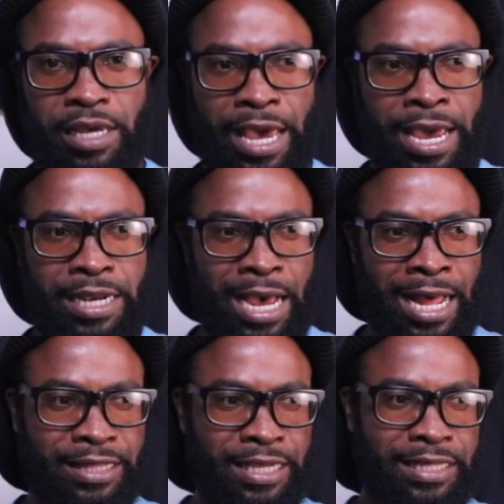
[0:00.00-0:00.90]
and I
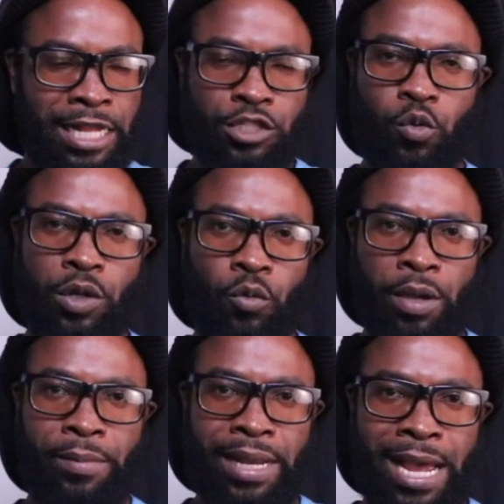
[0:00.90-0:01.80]
think that's what
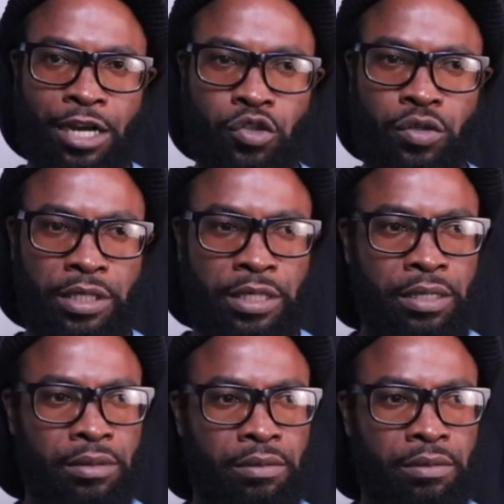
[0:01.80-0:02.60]
women actually